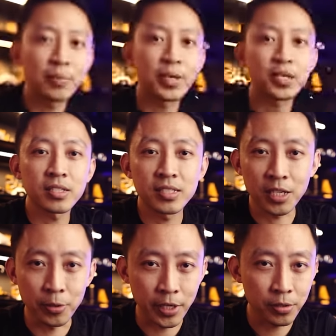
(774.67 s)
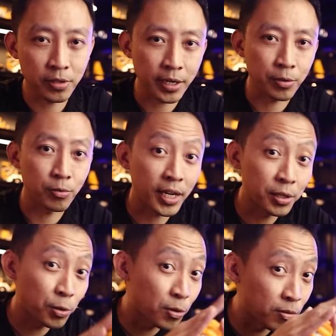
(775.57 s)
Because they're going to get
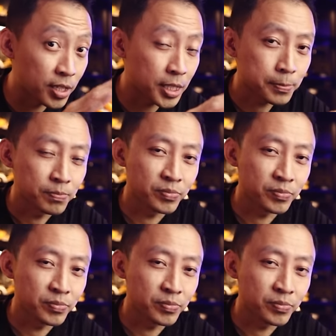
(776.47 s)
run over,